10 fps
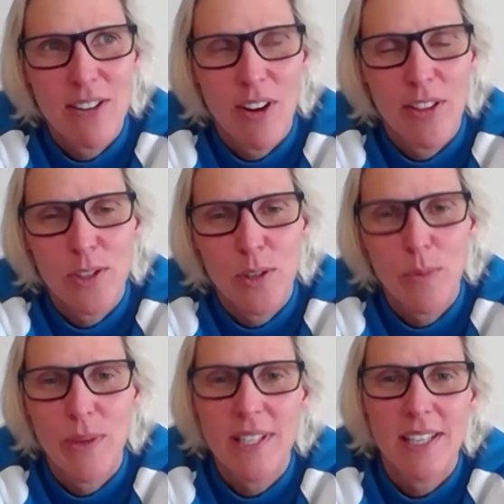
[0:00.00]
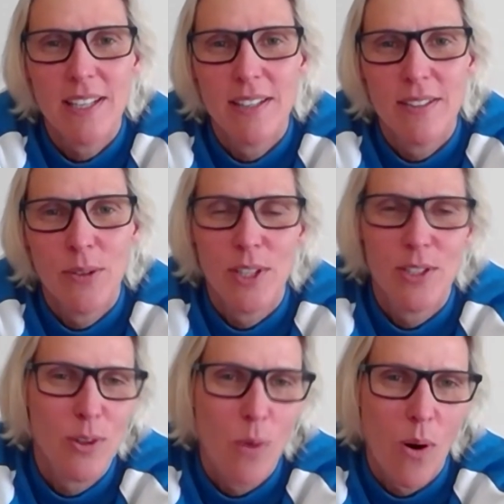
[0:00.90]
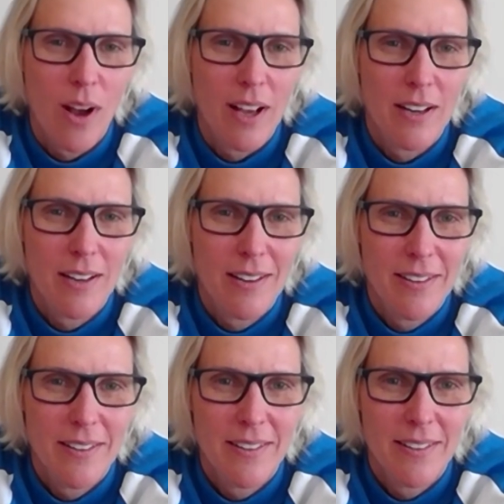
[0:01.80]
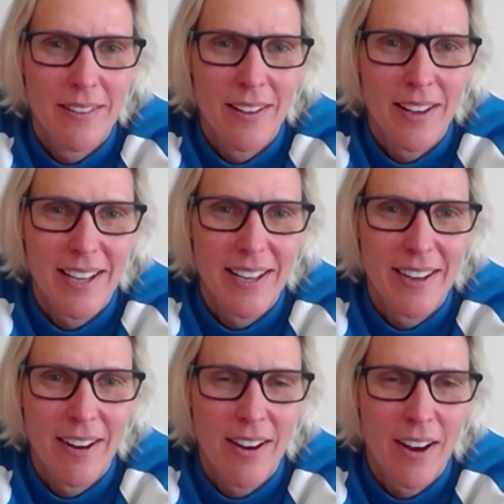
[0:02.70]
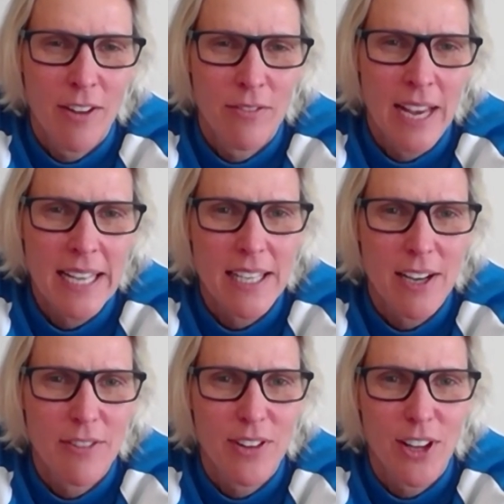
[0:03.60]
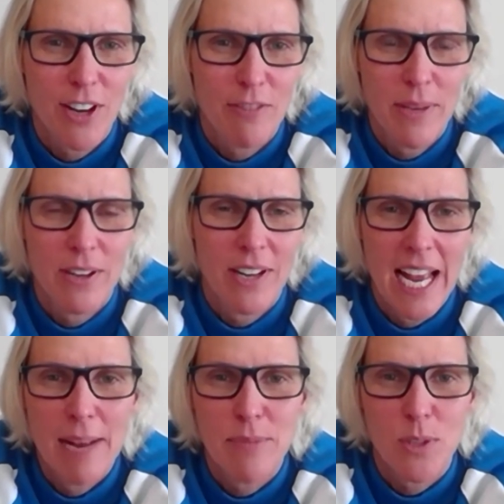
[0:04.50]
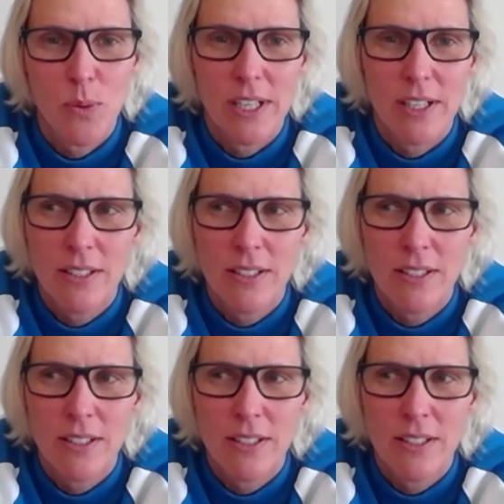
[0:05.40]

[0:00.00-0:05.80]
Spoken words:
either too busy or you're too quiet. Like, lately I felt like I've been on a hamster wheel.